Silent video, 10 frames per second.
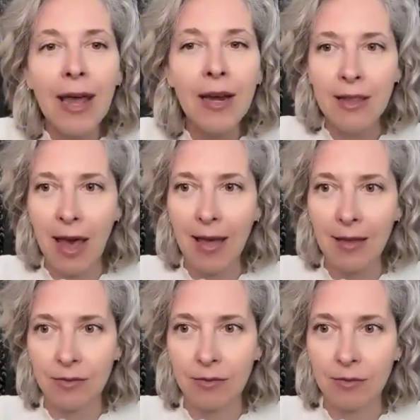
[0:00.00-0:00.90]
created that
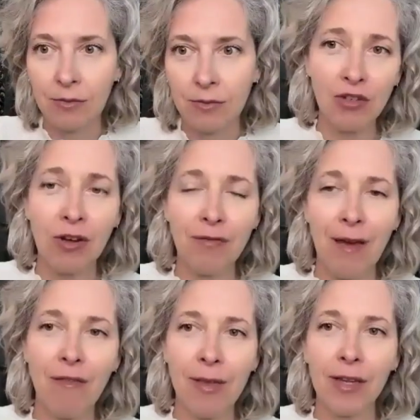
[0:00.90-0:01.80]
extra
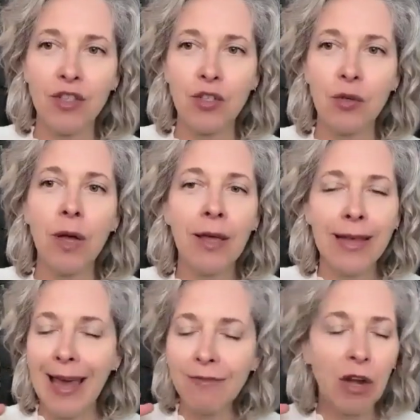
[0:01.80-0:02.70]
5 minutes too.
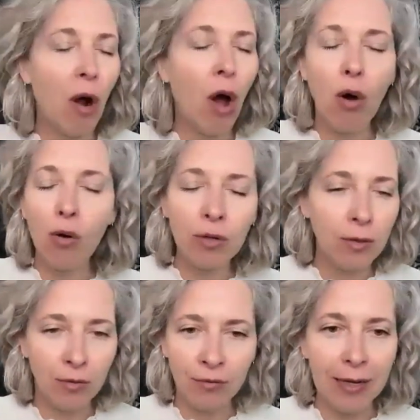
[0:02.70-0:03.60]
They have their
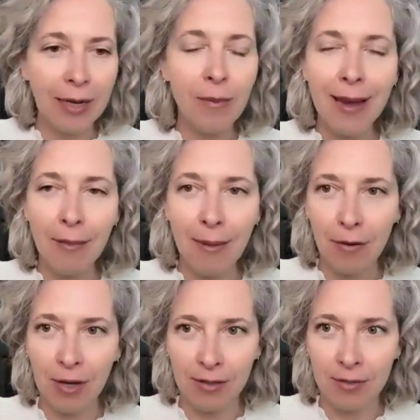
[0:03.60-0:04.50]
own feeling bad
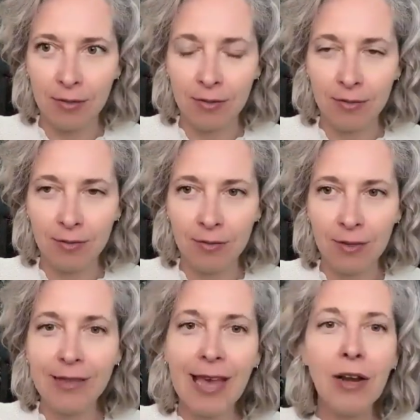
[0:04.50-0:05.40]
about it
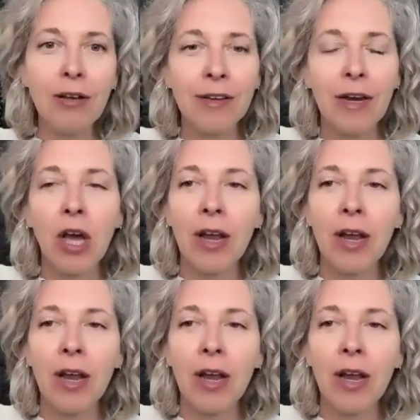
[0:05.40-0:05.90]
that they're not even